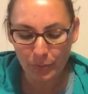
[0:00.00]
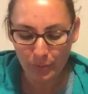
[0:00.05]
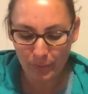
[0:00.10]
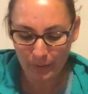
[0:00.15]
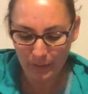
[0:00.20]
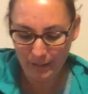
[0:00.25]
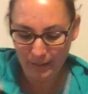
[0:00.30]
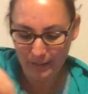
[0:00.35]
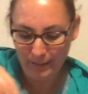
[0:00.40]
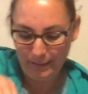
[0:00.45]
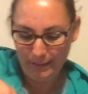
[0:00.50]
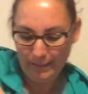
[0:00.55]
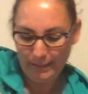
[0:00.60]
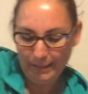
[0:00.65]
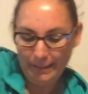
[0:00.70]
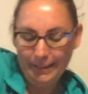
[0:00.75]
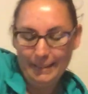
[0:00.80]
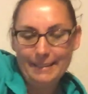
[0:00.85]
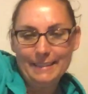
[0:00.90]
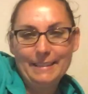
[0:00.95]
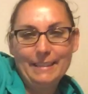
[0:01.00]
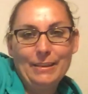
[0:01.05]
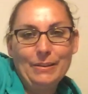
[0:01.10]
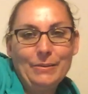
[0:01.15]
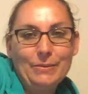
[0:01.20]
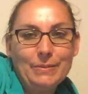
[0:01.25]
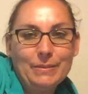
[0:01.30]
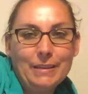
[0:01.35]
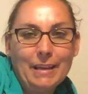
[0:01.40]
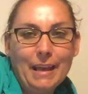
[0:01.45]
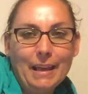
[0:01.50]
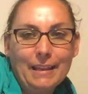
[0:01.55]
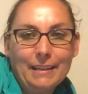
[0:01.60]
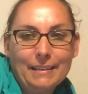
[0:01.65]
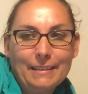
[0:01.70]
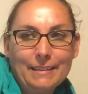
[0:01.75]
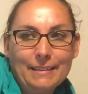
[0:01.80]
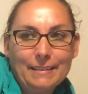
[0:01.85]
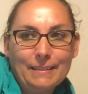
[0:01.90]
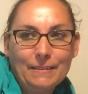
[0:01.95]
Let's see who's
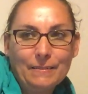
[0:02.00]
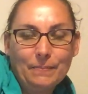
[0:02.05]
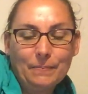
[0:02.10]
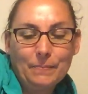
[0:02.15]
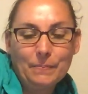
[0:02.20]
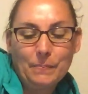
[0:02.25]
next.